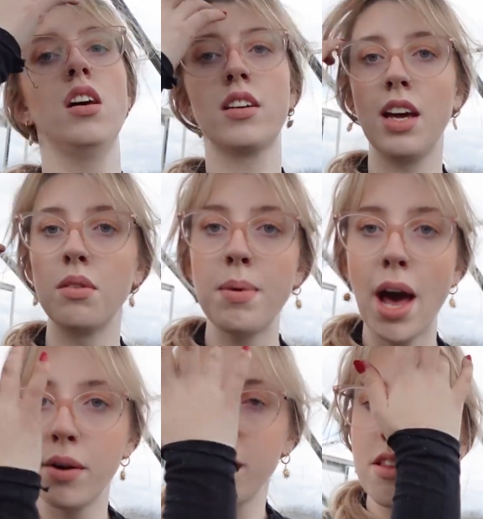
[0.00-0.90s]
Okay, we're
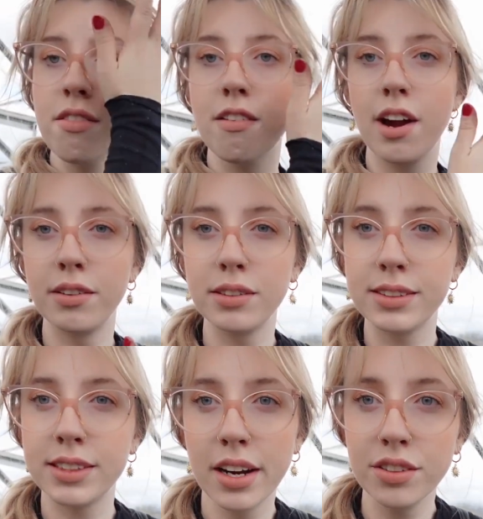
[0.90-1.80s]
powering through.
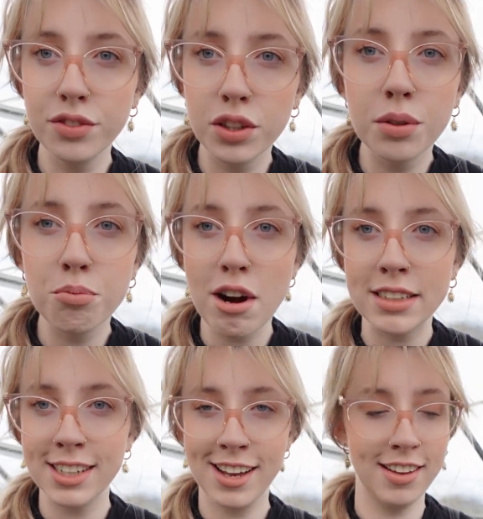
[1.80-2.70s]
So for
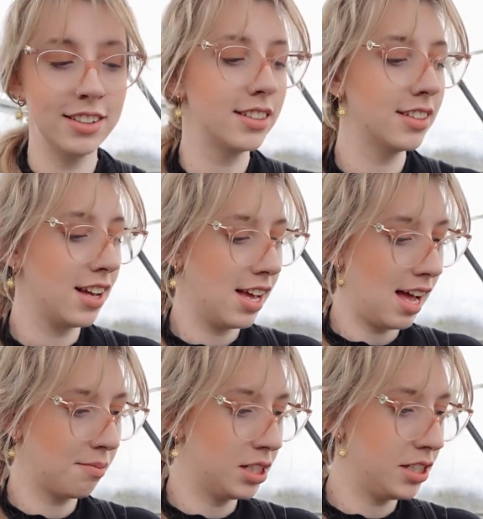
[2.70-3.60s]
brassicas,
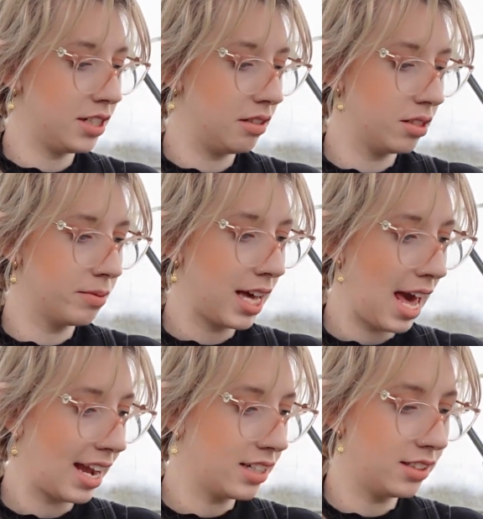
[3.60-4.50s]
I'm going to do some
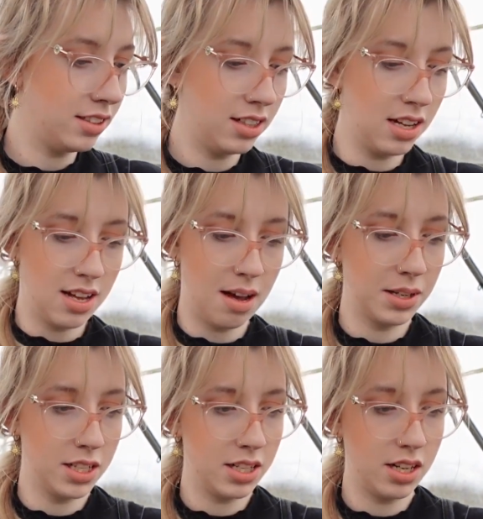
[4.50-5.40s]
kale. I'm
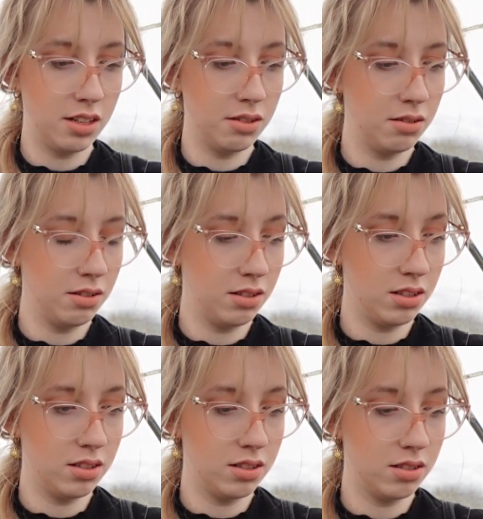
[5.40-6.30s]
going to do
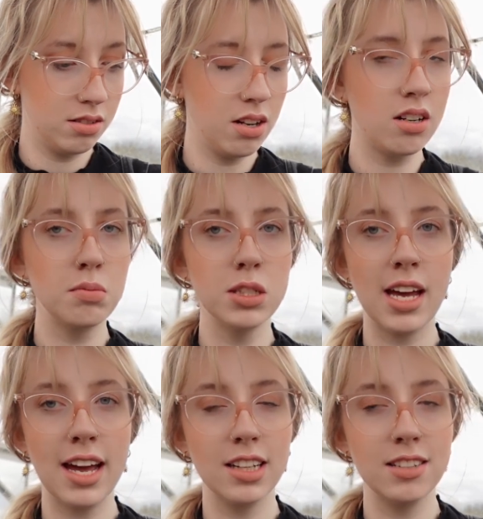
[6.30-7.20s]
not as much
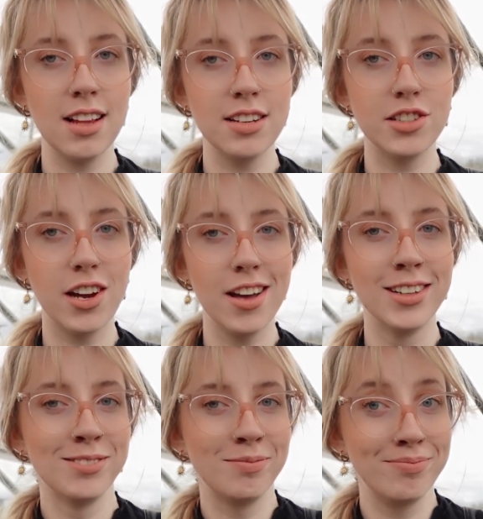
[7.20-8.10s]
kale as last year.
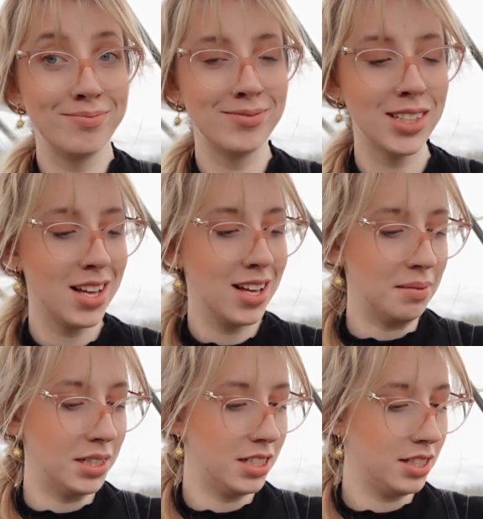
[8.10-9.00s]

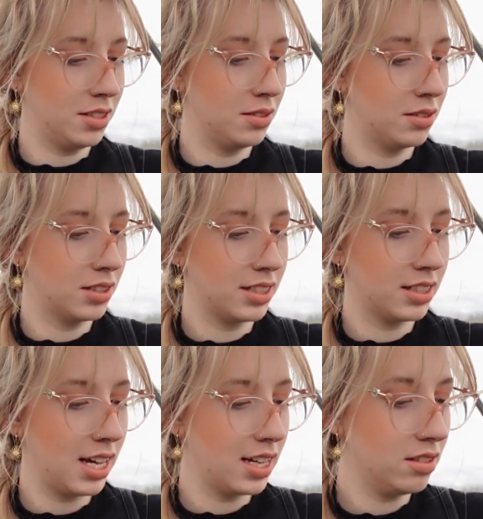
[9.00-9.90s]
I'm going to do
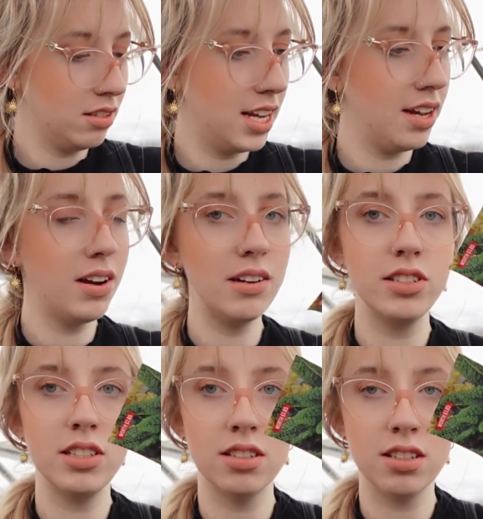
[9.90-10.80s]
kale Nero
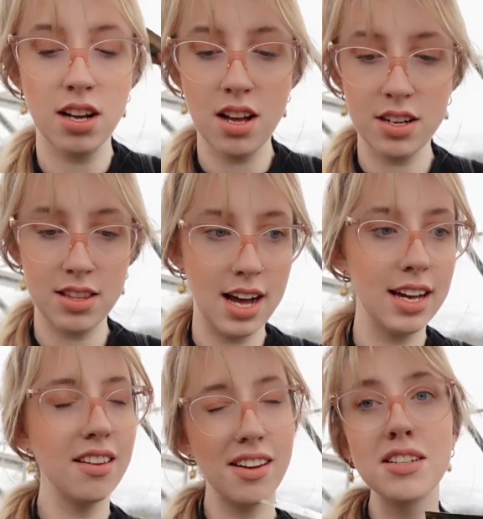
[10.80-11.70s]
di Toscana.
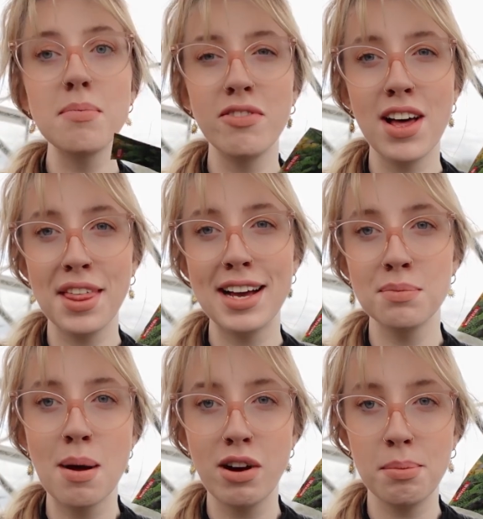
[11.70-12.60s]
That, to be fair, that
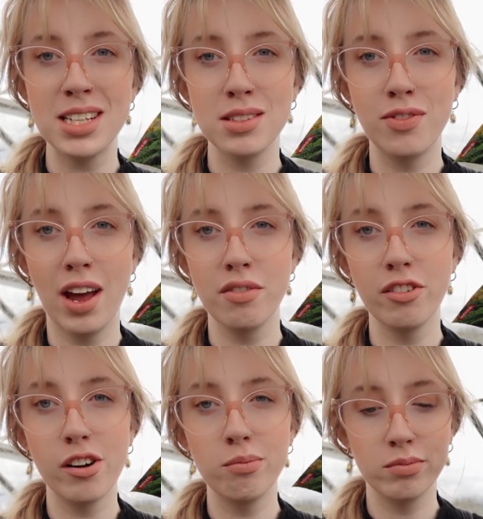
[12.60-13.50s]
is my rabbit's
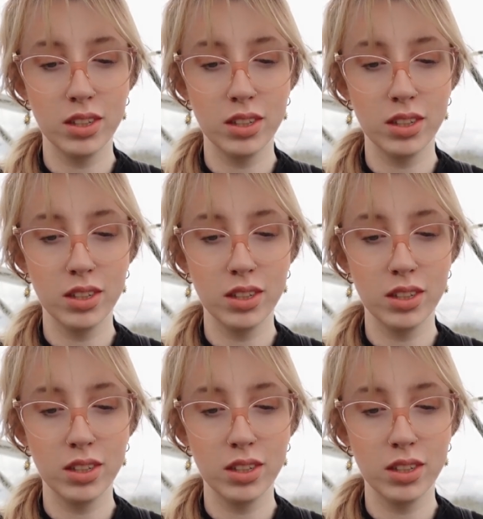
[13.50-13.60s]
favourite.